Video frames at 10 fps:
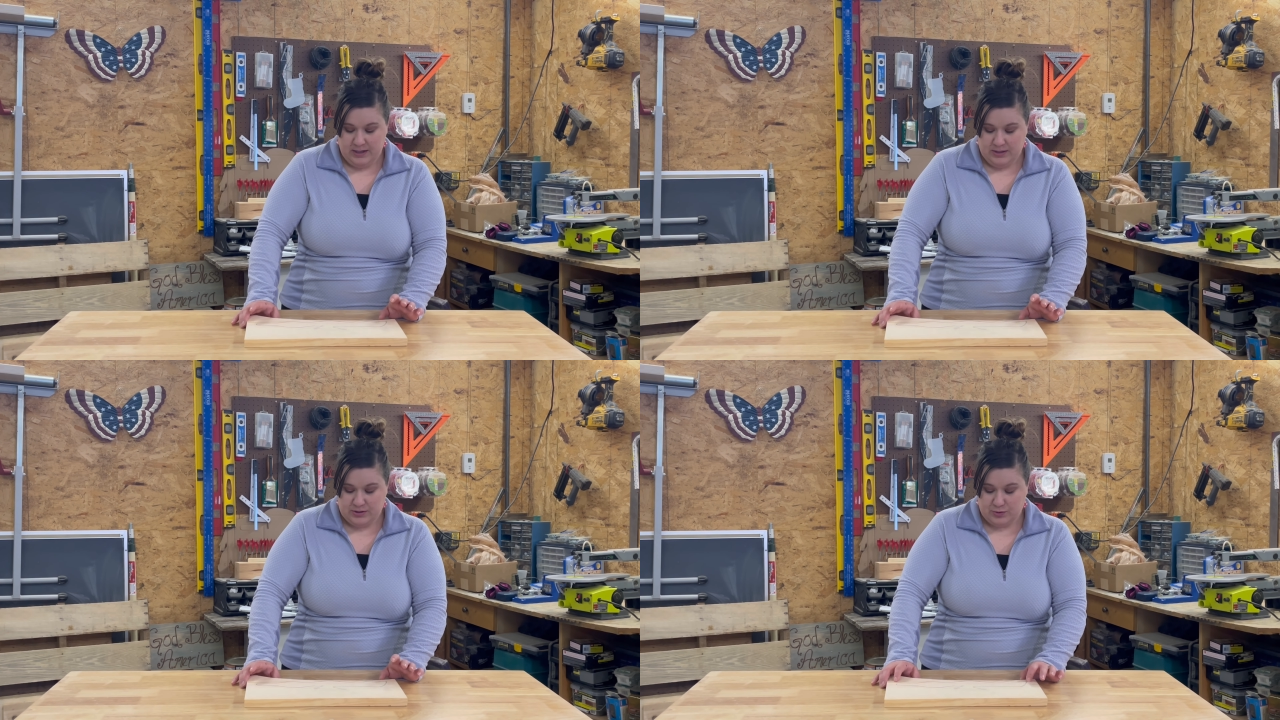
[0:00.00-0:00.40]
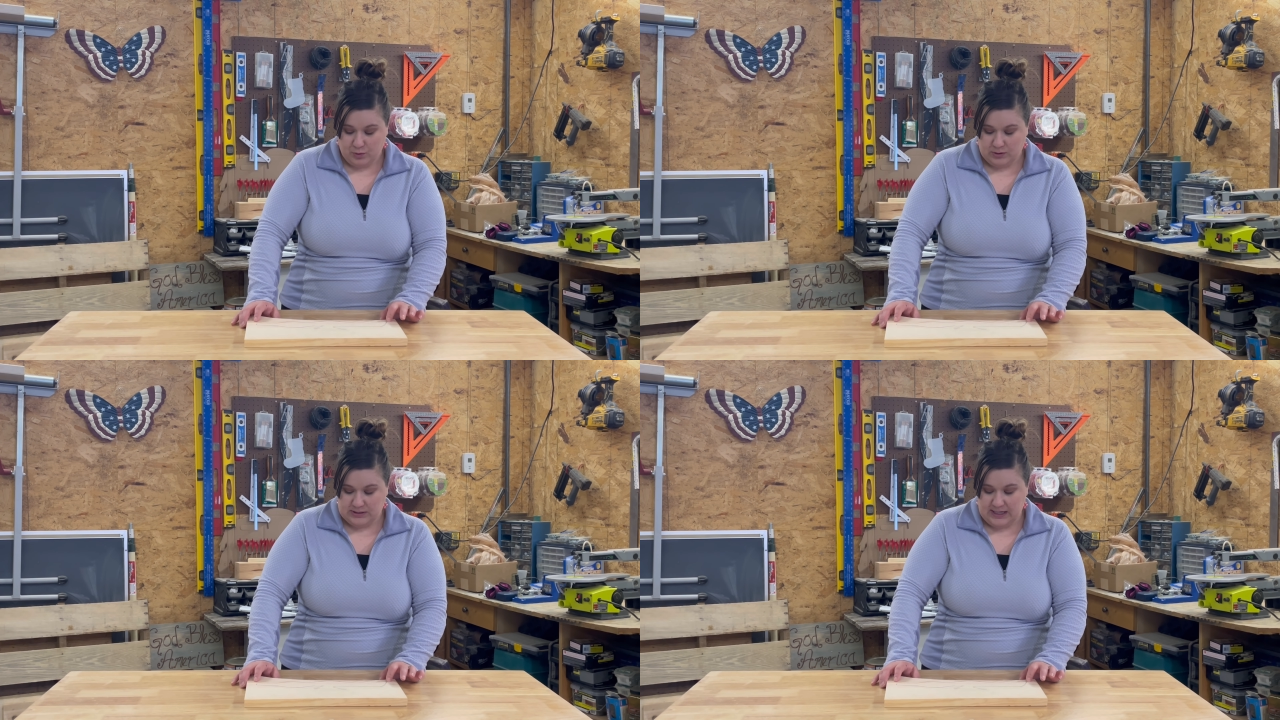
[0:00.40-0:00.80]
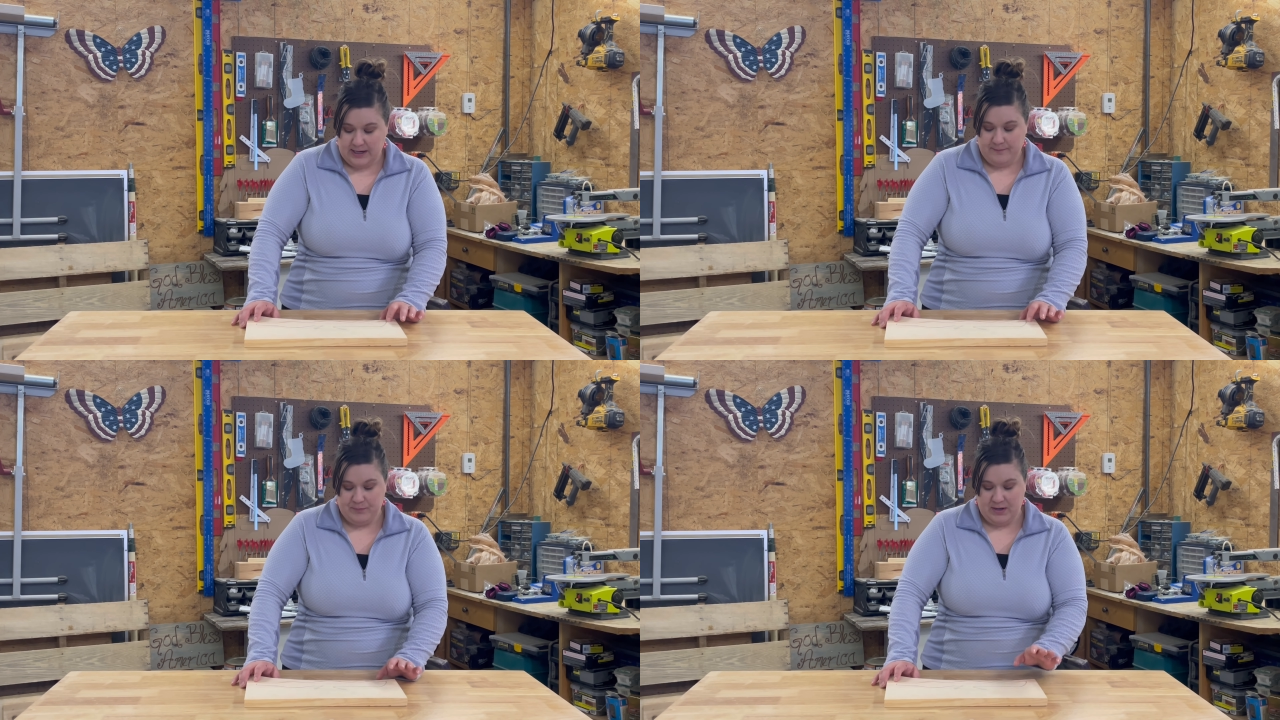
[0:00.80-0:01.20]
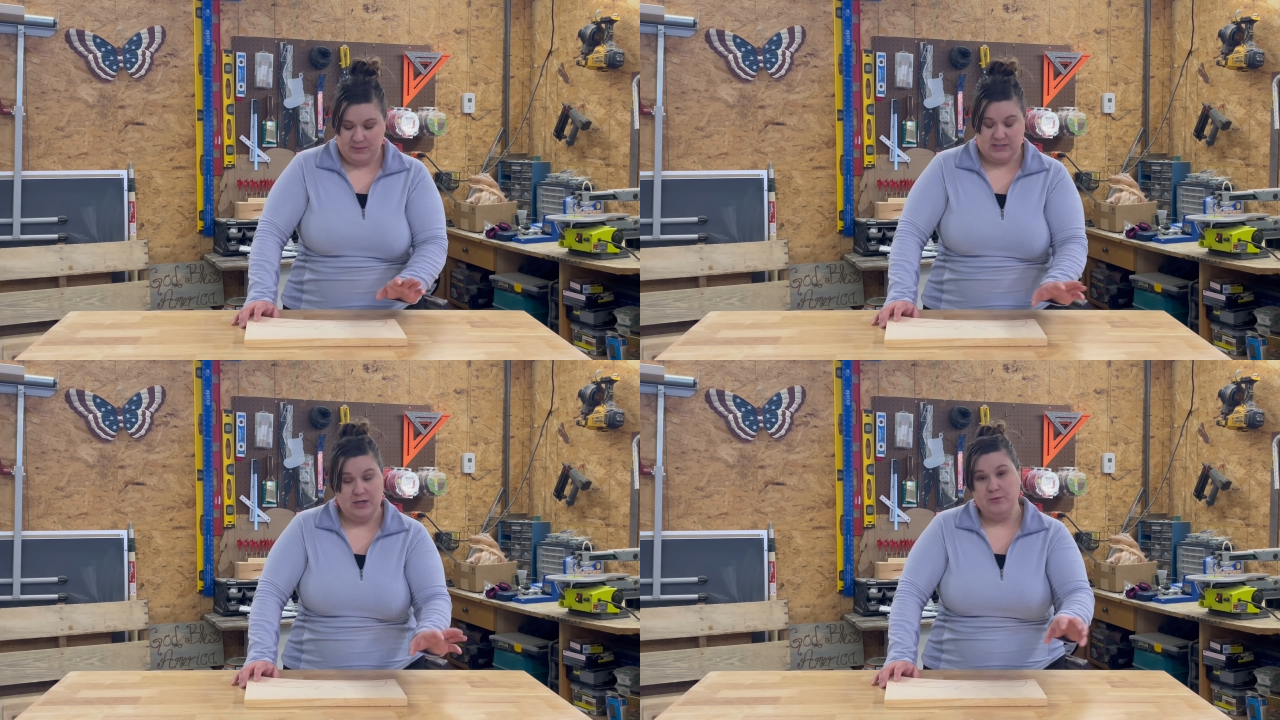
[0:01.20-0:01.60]
scroll saw. I'm going
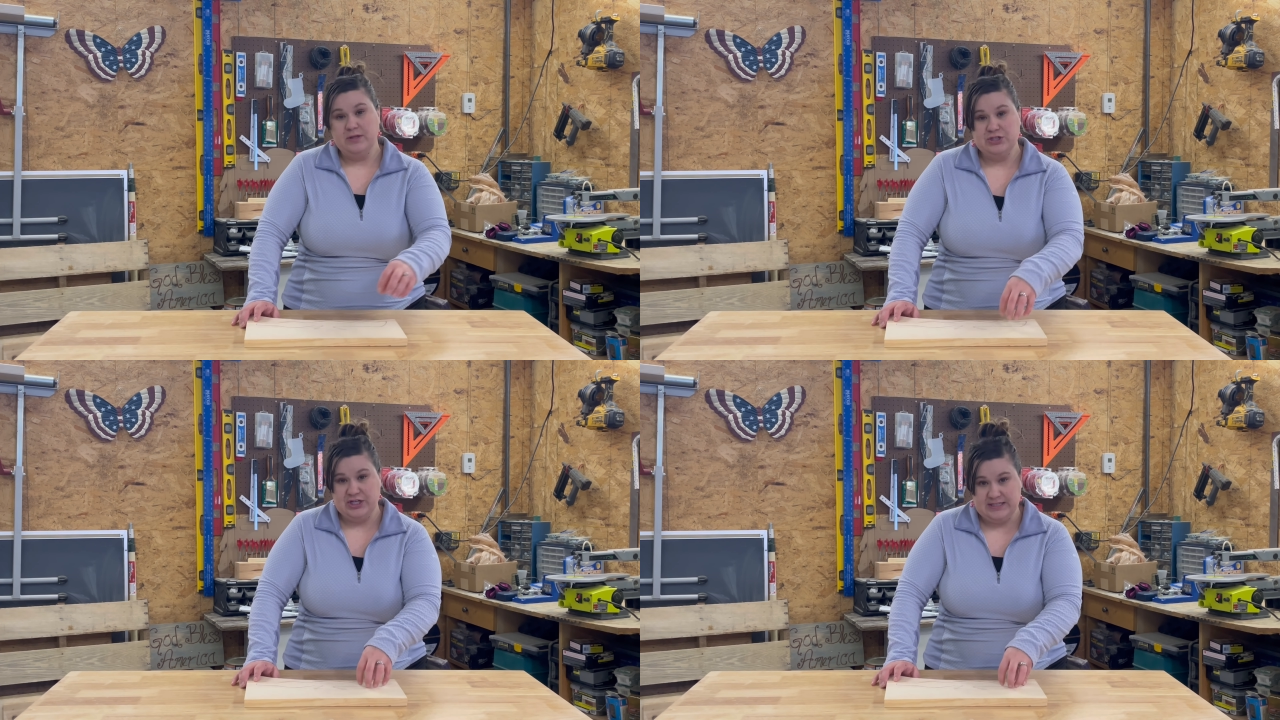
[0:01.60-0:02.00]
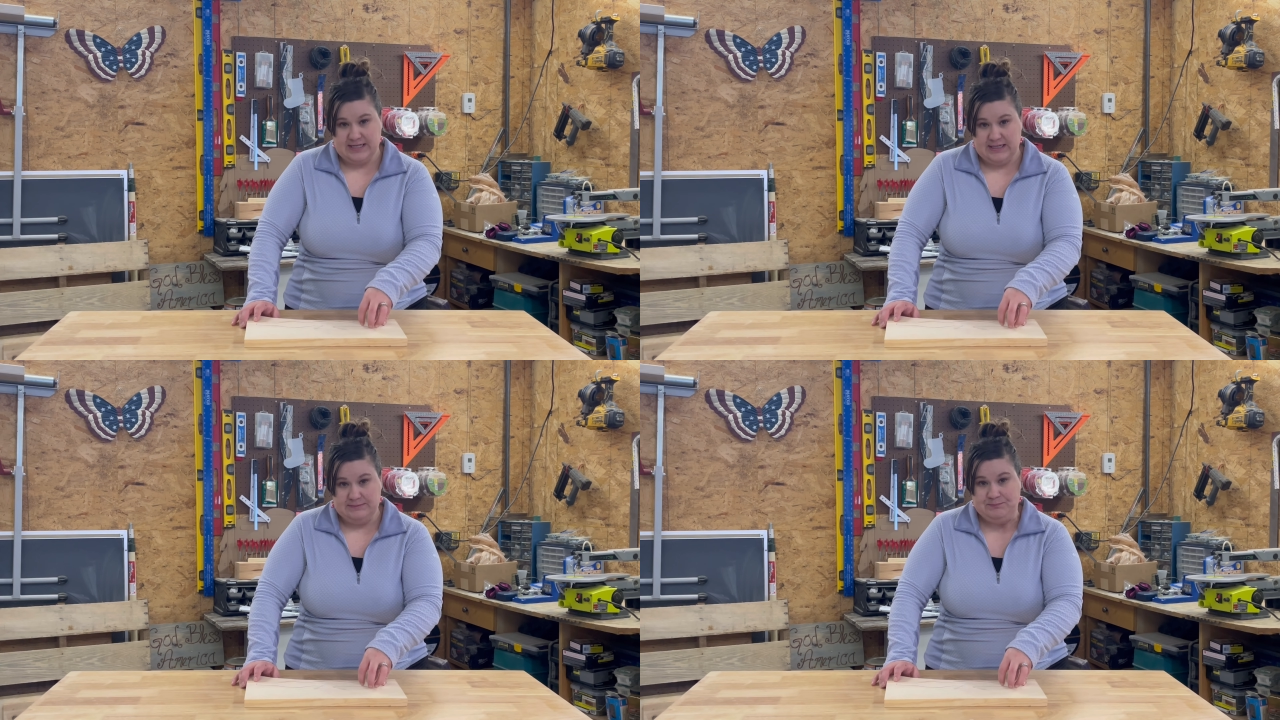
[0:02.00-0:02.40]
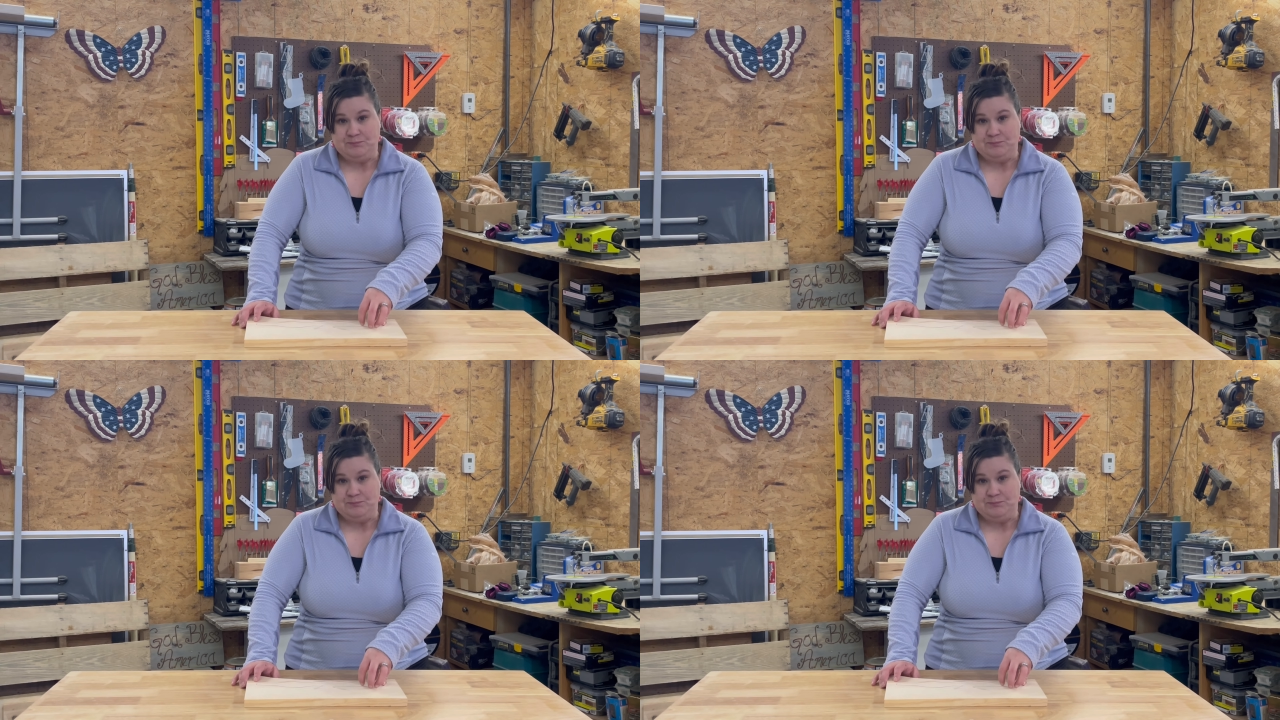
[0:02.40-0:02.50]
to start with the jigsaw